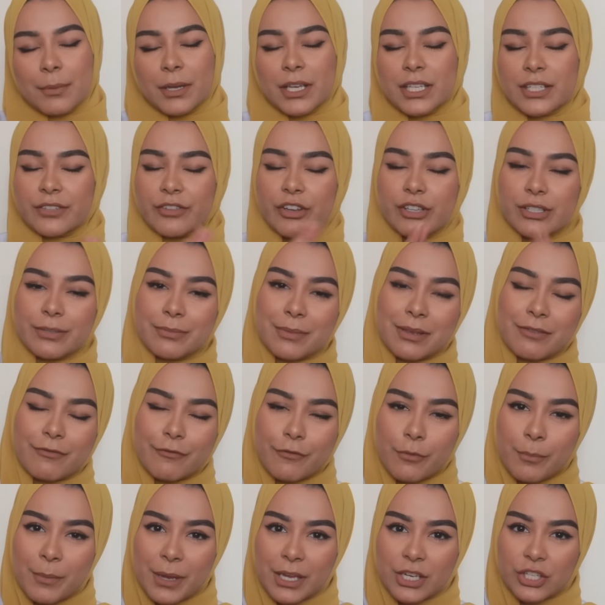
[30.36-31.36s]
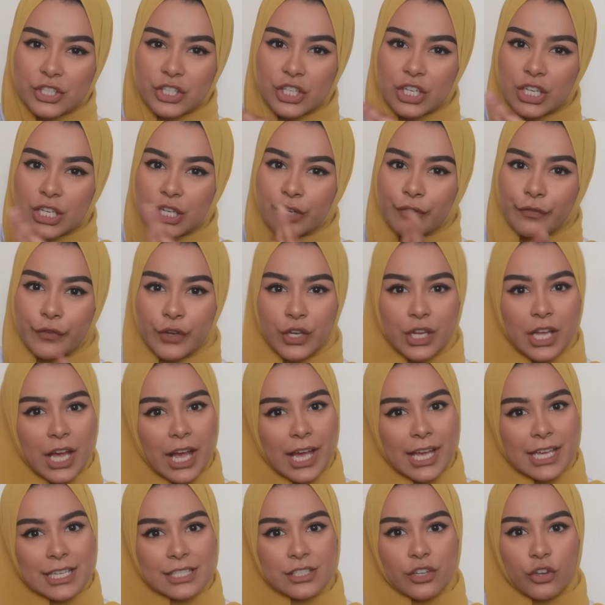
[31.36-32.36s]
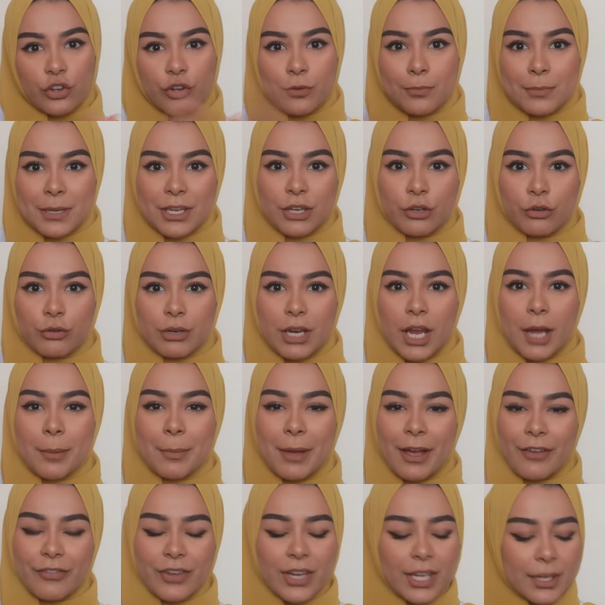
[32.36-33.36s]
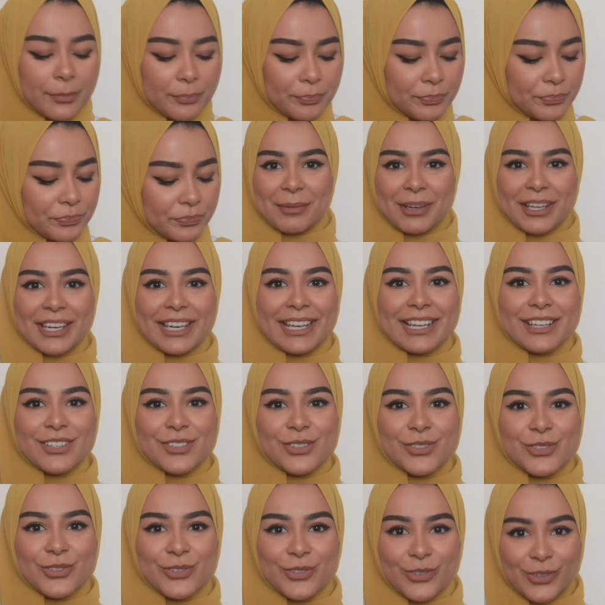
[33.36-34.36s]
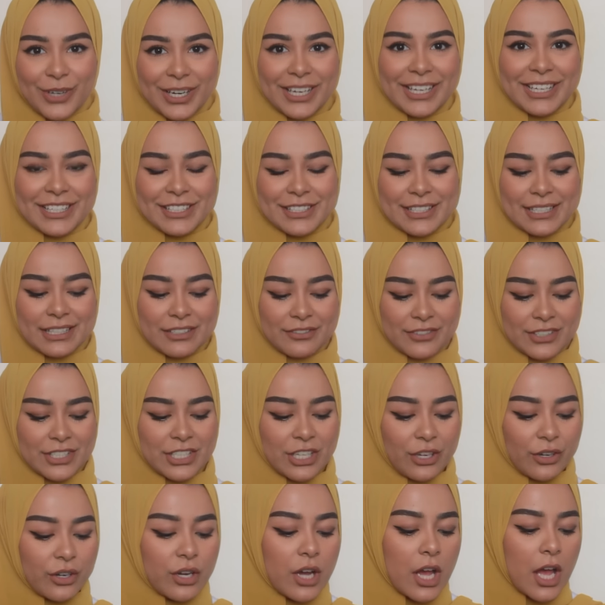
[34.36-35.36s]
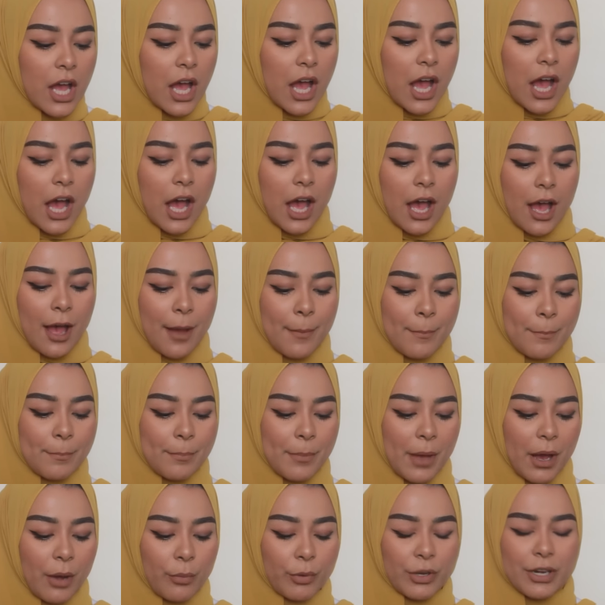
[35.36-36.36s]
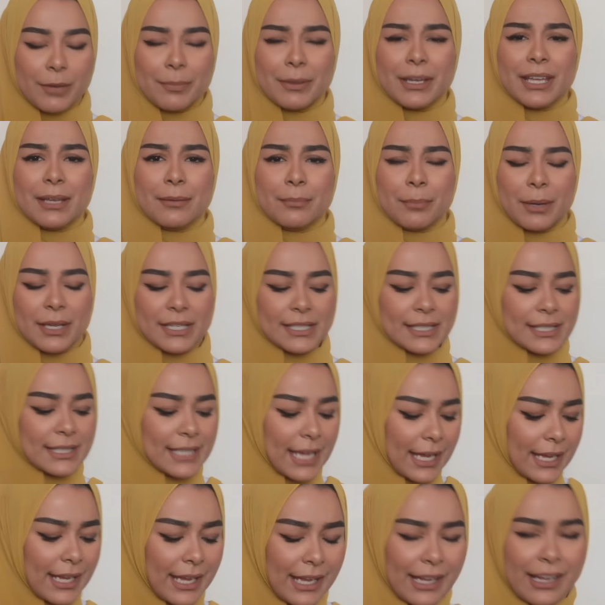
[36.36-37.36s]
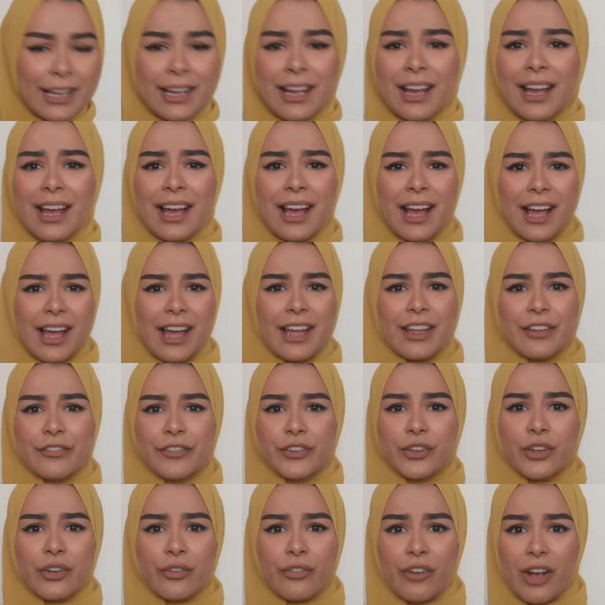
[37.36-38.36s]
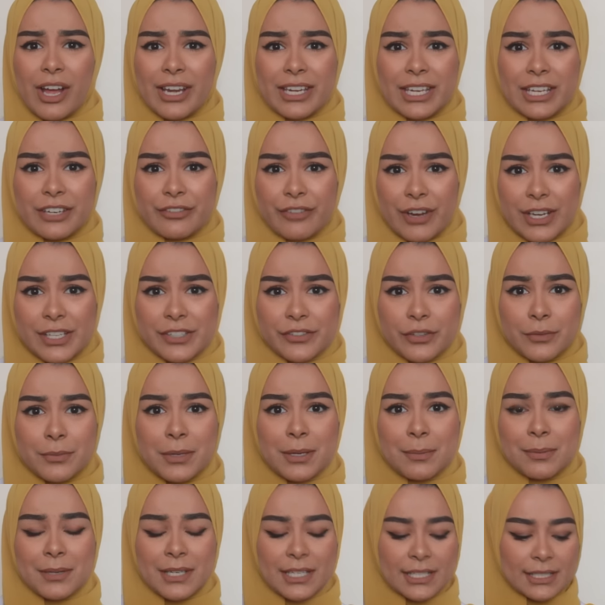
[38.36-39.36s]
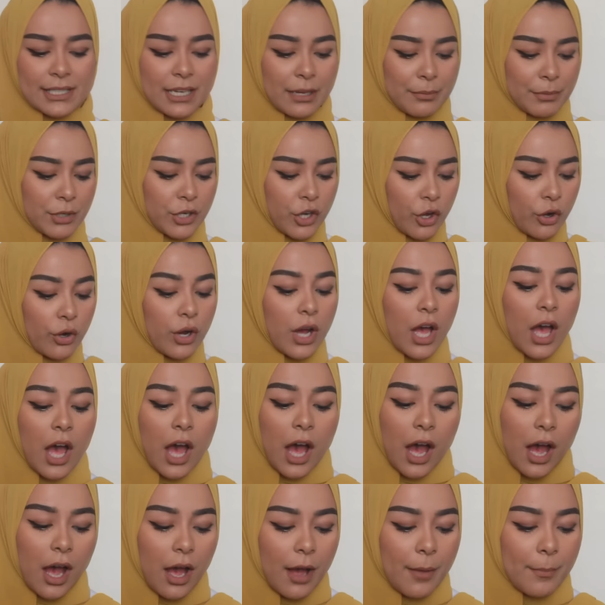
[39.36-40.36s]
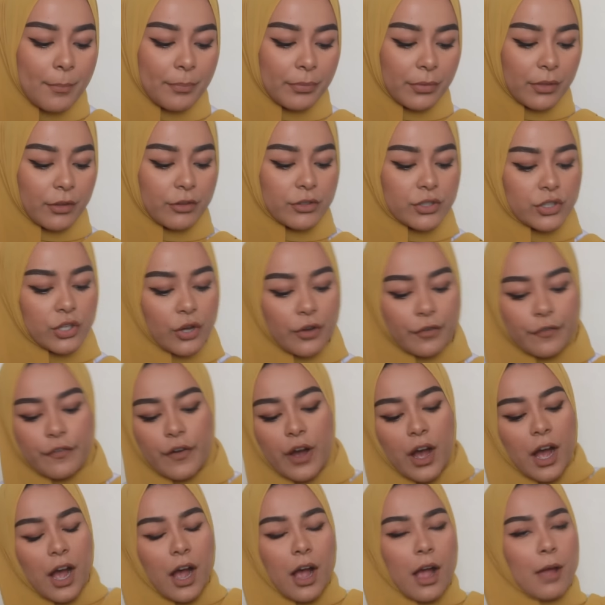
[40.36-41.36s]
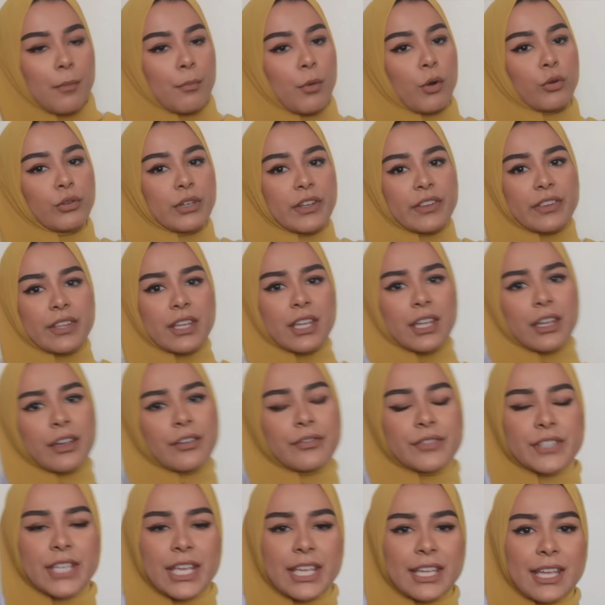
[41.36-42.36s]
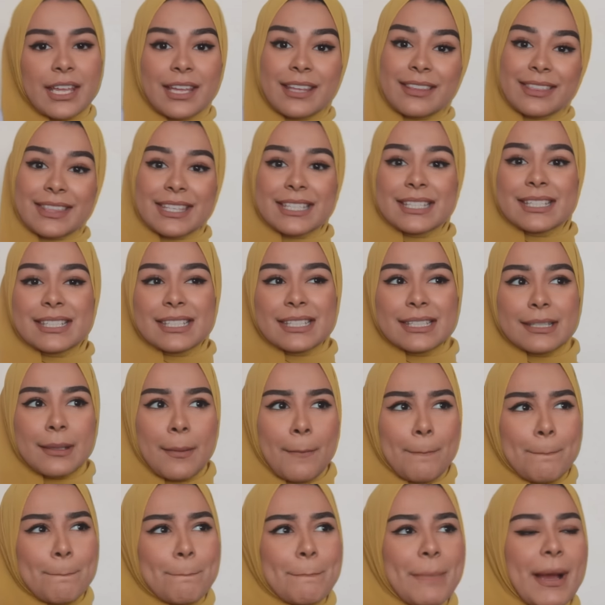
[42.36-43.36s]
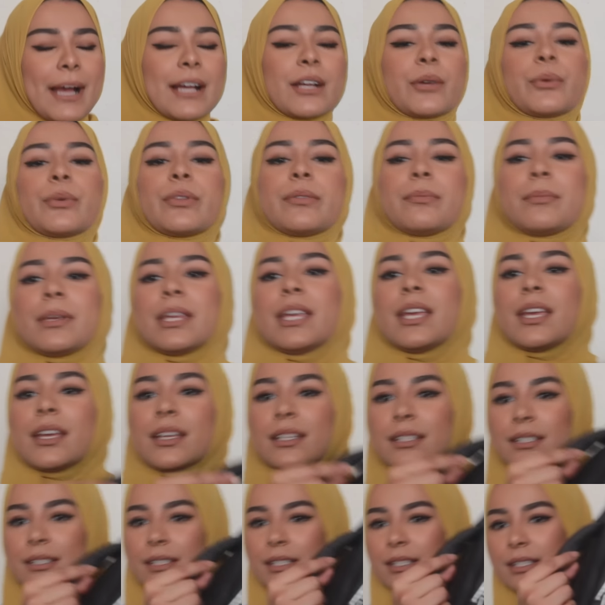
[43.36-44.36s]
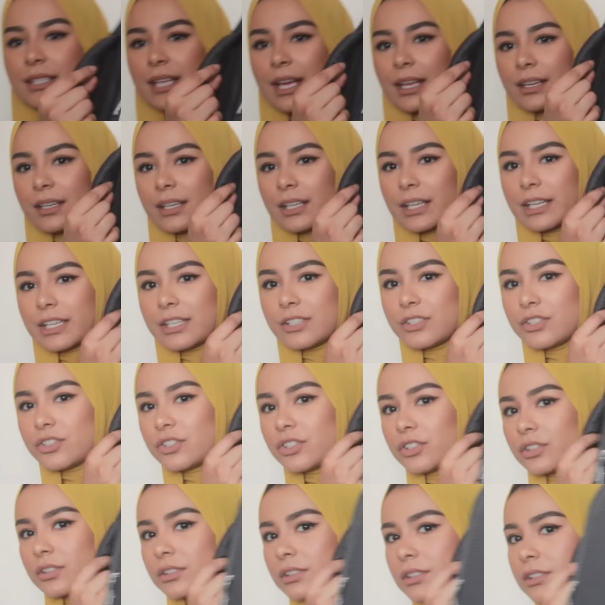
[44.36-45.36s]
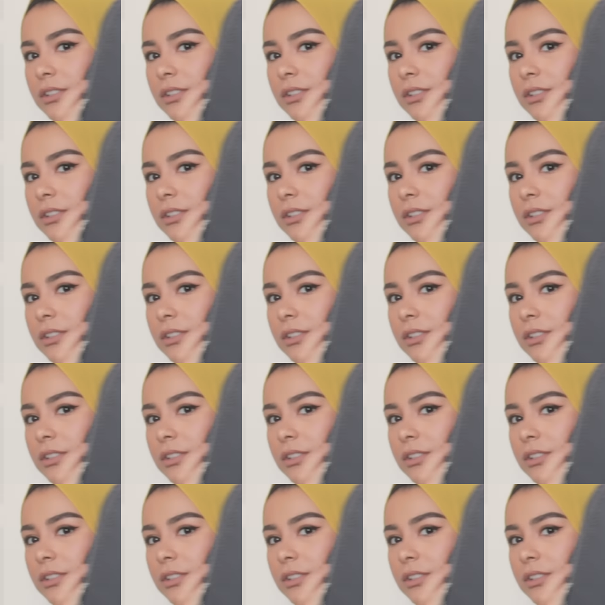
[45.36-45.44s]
because I've got some information for you guys on a meet and greet I'm having. I'm gonna get straight into the video. Um, I want to begin by saying if you've got any advice for me, please let me know. Um, so far, I'm only thinking of taking this bag with me. It's this hand luggage.